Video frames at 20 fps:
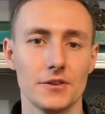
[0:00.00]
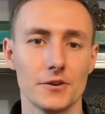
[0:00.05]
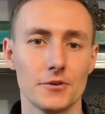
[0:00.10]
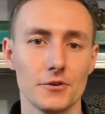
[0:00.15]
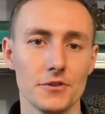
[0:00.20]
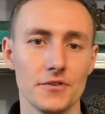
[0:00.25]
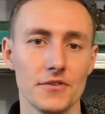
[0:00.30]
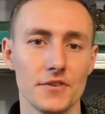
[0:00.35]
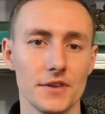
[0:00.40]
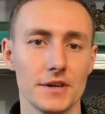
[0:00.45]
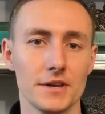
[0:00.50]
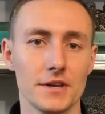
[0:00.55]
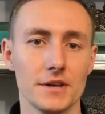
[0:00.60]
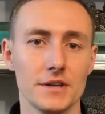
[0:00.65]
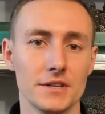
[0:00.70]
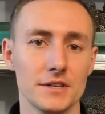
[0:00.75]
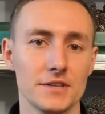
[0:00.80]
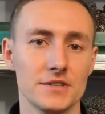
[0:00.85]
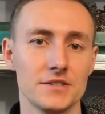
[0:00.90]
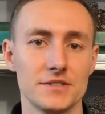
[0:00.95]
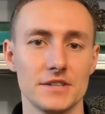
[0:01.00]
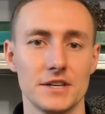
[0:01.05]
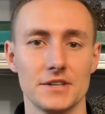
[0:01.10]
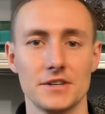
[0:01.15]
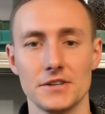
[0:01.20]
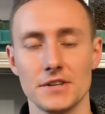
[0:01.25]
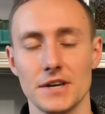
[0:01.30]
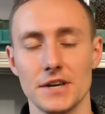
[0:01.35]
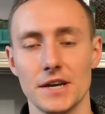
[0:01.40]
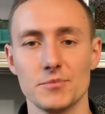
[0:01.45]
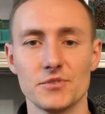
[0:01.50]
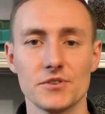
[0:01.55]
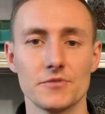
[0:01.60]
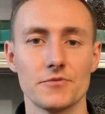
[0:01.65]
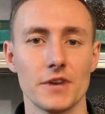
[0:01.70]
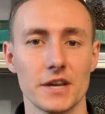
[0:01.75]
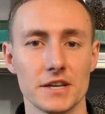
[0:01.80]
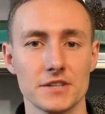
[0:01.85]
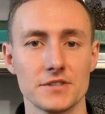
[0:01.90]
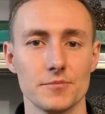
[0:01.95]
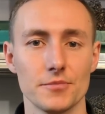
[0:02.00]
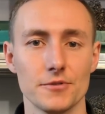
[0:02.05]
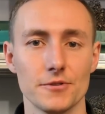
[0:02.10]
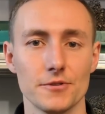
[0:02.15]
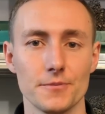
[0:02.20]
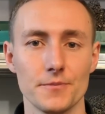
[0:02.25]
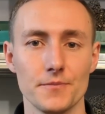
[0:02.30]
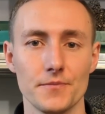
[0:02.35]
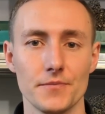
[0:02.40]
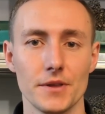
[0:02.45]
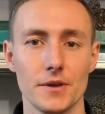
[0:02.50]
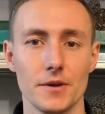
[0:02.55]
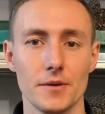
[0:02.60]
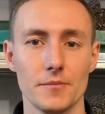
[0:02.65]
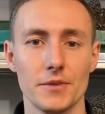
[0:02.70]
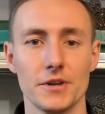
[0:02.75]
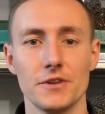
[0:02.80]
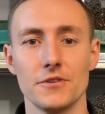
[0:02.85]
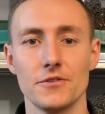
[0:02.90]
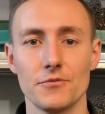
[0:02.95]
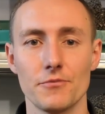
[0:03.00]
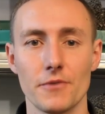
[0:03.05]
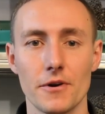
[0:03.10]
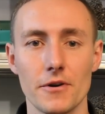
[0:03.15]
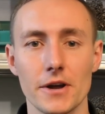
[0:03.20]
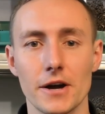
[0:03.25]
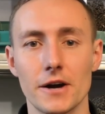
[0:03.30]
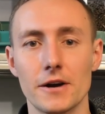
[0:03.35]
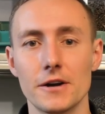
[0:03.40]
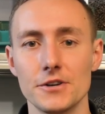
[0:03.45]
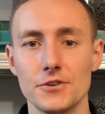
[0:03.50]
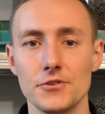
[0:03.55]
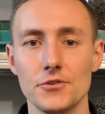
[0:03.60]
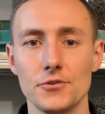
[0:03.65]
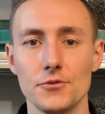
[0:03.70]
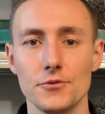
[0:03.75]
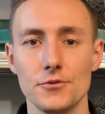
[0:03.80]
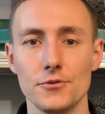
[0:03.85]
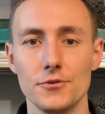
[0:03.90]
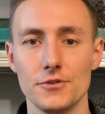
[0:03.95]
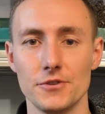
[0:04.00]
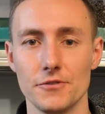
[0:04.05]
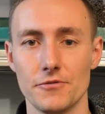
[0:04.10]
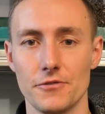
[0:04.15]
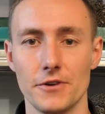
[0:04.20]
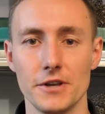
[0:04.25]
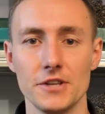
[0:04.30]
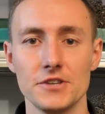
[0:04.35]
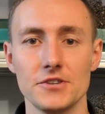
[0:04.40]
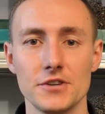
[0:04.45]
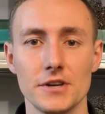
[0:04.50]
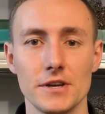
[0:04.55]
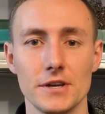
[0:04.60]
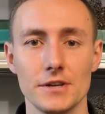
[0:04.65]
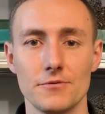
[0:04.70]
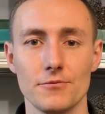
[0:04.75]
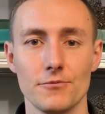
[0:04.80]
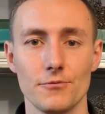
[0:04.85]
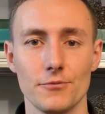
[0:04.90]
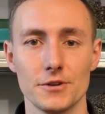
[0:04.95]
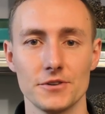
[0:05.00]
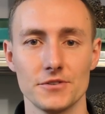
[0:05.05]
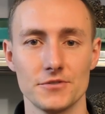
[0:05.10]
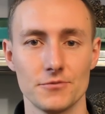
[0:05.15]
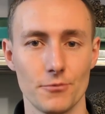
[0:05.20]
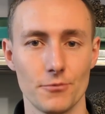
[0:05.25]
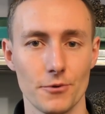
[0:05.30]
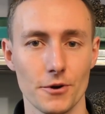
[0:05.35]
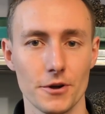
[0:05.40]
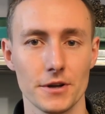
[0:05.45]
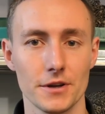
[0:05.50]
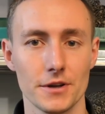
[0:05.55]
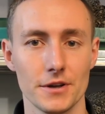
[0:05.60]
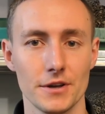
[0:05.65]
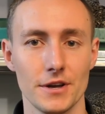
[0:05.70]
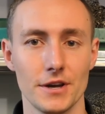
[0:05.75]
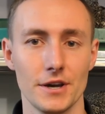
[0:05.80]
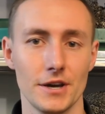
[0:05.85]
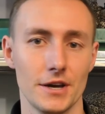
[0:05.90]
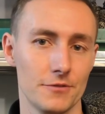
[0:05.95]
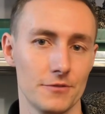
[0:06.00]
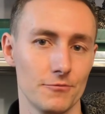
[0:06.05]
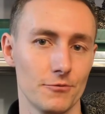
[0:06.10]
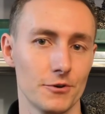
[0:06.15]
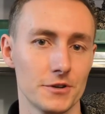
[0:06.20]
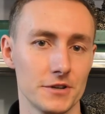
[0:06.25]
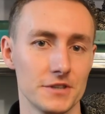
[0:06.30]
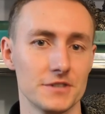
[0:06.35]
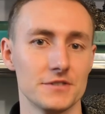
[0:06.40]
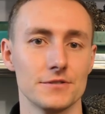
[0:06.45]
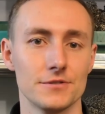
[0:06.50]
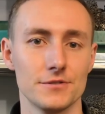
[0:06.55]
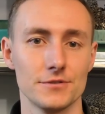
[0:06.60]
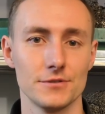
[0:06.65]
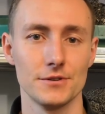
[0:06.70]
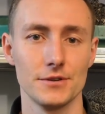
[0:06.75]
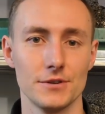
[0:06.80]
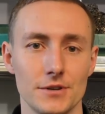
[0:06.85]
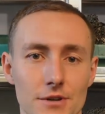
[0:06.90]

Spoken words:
The good thing is that the times are flexible, but it's very hard to differentiate what is work and what isn't.